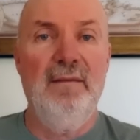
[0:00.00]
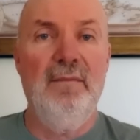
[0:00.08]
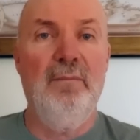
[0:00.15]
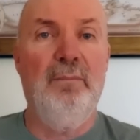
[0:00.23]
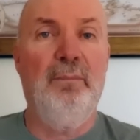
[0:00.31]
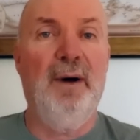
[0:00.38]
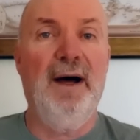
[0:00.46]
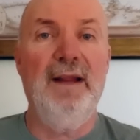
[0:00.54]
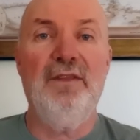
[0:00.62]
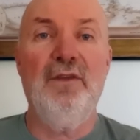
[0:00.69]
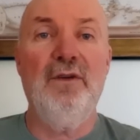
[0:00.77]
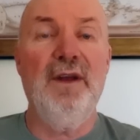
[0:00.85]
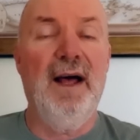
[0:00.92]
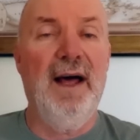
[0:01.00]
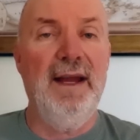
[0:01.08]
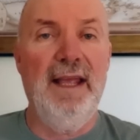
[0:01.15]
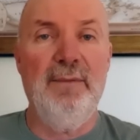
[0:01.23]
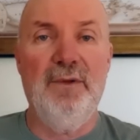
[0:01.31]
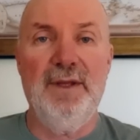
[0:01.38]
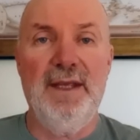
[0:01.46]
but they're not
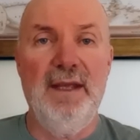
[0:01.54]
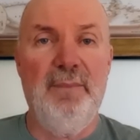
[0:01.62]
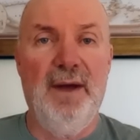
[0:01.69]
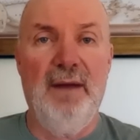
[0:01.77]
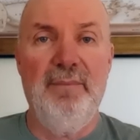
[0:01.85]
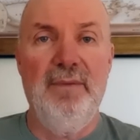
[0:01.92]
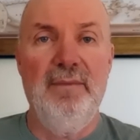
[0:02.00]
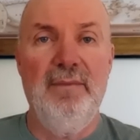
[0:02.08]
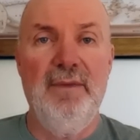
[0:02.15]
able to keep up.